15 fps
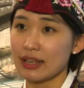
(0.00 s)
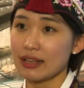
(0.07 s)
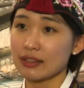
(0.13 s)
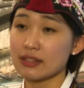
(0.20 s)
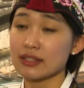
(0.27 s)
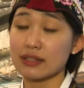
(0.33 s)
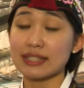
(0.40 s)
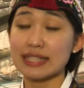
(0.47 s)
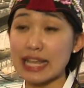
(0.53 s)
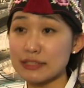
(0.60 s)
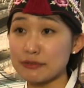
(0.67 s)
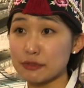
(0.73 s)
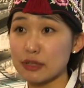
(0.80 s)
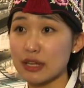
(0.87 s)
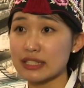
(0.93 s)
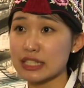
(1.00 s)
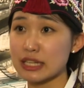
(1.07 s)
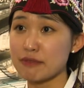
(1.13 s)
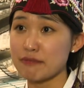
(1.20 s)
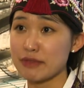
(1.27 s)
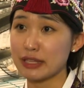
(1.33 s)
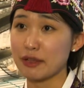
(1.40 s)
The successful
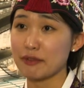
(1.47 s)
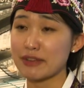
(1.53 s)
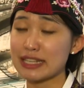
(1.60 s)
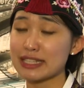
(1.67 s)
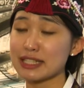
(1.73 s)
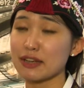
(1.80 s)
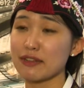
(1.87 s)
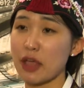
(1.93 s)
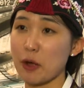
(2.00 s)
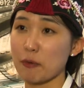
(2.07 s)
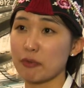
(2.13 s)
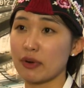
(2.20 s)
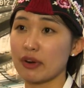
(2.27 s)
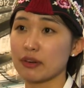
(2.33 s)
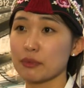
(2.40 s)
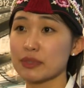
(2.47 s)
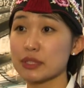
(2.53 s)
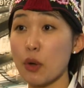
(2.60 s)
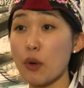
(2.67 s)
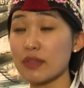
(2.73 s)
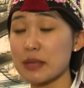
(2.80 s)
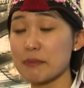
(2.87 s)
achievement of Incheon Airport was
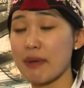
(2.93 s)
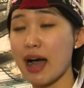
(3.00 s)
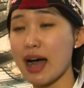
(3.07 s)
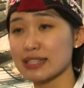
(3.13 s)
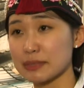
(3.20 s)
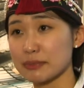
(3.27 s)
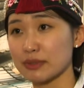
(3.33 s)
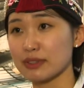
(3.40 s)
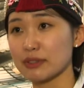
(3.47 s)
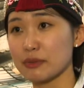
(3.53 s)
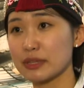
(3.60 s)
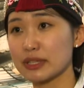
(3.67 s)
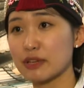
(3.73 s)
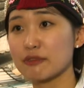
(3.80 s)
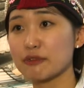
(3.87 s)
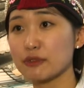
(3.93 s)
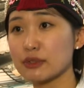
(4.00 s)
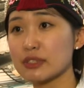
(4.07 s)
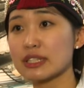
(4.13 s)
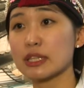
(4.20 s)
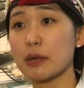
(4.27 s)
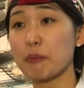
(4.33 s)
only possible with the
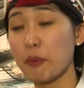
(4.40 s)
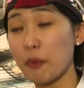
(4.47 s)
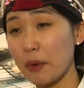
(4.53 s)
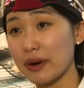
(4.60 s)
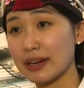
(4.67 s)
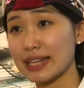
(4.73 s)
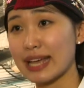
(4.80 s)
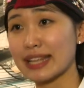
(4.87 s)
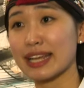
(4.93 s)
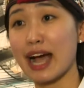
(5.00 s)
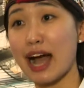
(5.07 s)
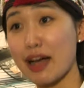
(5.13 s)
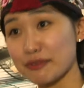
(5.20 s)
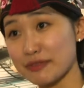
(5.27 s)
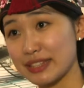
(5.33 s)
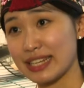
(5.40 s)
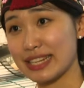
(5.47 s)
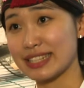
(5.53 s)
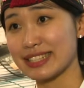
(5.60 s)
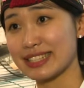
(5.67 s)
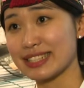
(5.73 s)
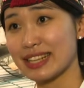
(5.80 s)
full support and
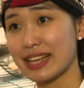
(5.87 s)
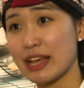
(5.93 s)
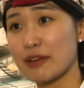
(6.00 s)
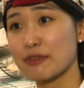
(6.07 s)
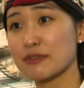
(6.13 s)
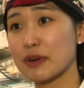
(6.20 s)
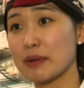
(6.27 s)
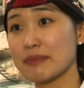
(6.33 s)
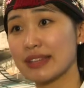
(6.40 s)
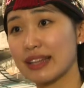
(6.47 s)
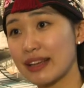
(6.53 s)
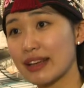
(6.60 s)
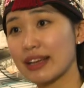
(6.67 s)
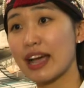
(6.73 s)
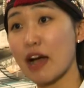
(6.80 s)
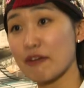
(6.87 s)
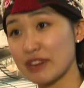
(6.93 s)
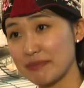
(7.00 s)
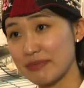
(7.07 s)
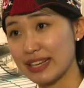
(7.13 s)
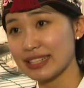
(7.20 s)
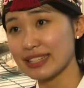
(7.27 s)
confidence from the
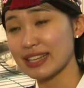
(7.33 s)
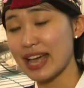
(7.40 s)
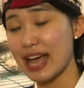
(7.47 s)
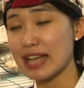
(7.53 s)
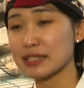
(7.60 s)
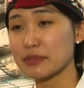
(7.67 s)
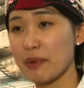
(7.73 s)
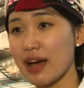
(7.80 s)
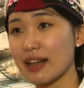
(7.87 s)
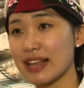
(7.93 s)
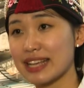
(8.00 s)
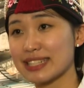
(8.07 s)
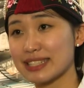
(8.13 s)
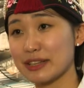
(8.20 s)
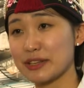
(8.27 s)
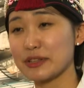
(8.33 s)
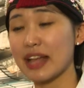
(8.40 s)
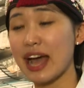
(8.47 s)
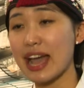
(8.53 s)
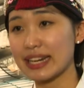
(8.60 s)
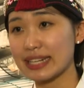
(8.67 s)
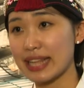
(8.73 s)
government as well as the
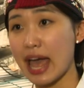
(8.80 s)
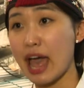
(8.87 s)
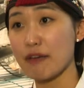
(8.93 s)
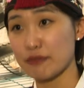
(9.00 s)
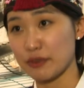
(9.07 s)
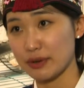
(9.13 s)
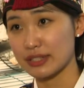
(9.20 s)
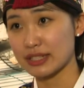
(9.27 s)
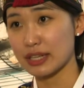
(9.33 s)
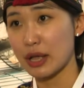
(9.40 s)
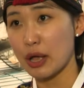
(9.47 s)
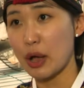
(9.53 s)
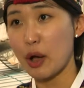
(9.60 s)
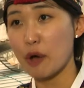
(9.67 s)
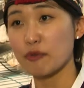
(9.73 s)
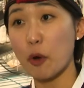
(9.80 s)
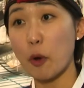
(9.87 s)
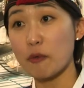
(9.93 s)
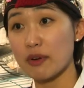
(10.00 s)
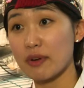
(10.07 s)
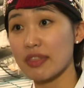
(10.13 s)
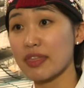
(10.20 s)
united efforts of
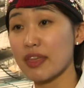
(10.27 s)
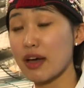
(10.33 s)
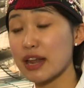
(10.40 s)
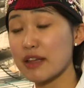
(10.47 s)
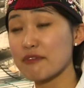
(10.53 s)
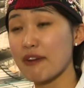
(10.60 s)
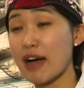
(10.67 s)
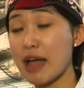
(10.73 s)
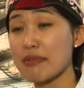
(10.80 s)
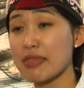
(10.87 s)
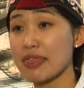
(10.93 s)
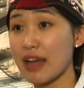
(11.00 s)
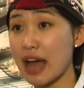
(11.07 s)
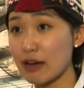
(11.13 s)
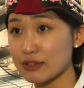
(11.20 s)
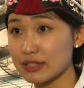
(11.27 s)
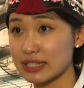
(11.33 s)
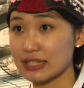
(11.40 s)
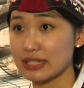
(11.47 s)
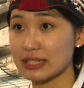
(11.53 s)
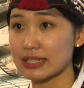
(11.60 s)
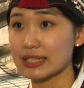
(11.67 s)
over
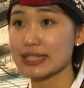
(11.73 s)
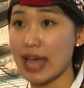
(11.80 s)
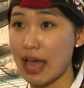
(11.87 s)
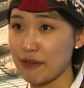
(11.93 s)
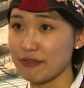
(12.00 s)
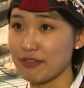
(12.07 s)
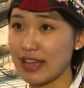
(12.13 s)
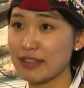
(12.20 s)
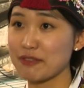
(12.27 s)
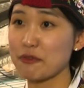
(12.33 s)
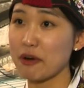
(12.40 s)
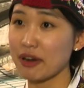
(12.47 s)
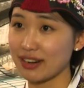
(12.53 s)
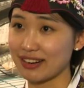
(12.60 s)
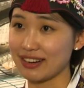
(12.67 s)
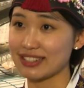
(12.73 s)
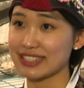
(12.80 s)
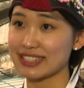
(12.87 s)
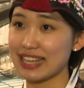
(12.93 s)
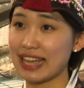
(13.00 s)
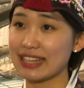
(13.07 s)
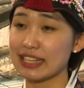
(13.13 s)
35,000 staff and workers
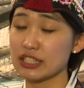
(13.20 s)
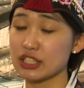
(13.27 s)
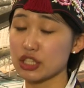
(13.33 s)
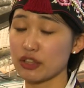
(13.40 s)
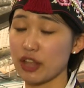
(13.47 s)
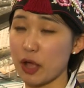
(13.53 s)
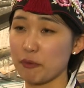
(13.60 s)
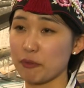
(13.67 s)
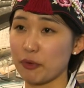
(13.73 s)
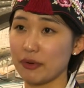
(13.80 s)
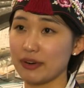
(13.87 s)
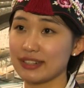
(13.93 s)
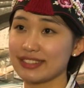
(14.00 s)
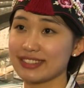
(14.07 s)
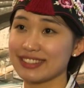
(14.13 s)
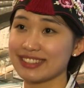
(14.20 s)
at Incheon Airport.